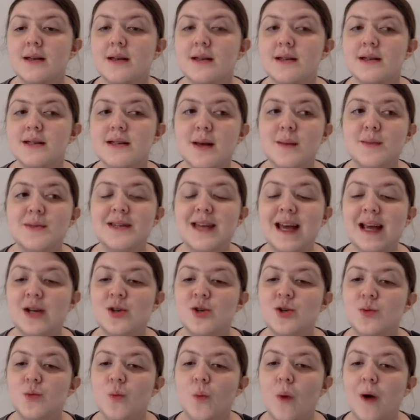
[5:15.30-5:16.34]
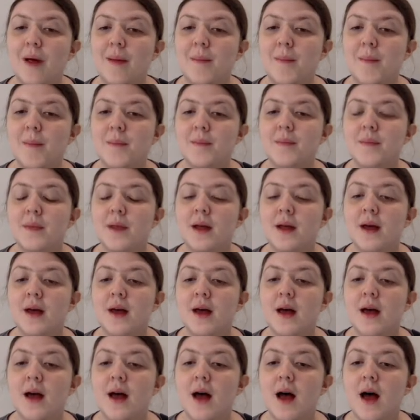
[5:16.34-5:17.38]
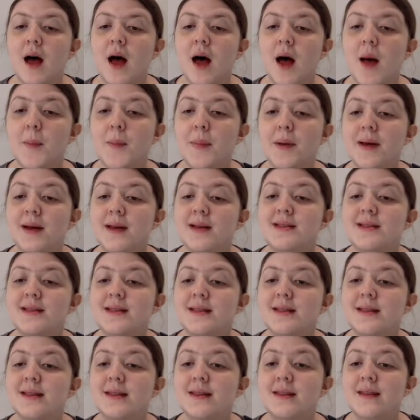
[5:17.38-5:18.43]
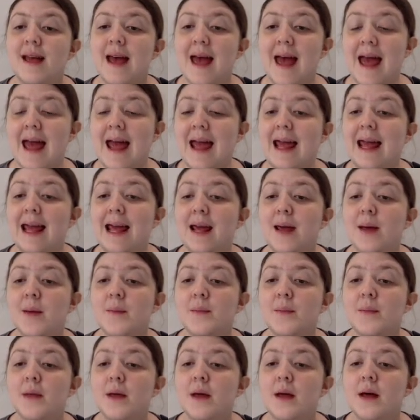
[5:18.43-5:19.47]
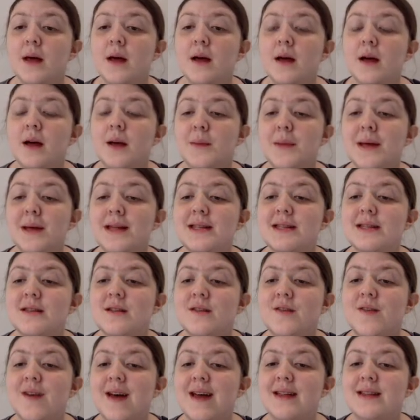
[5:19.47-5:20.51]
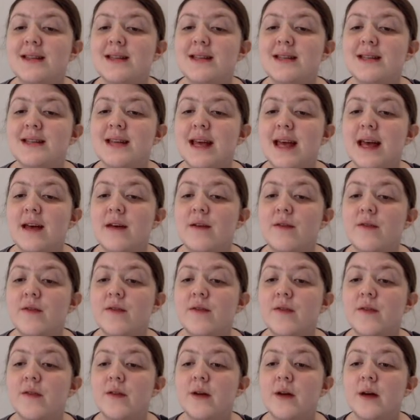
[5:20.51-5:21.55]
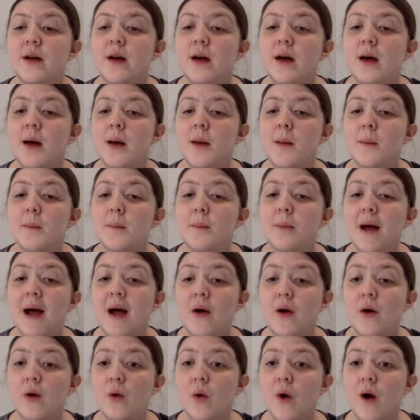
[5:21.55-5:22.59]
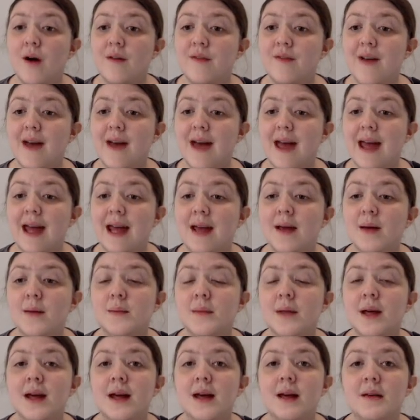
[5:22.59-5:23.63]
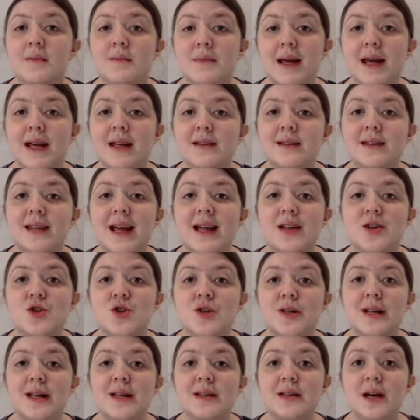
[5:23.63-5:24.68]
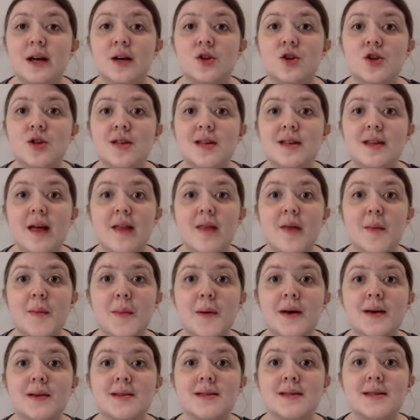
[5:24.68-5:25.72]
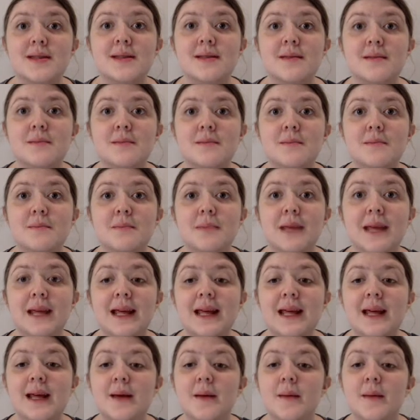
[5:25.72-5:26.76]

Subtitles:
Subsection 1. A person, A, commits an offence if, paragraph A, he intentionally touches another person, B.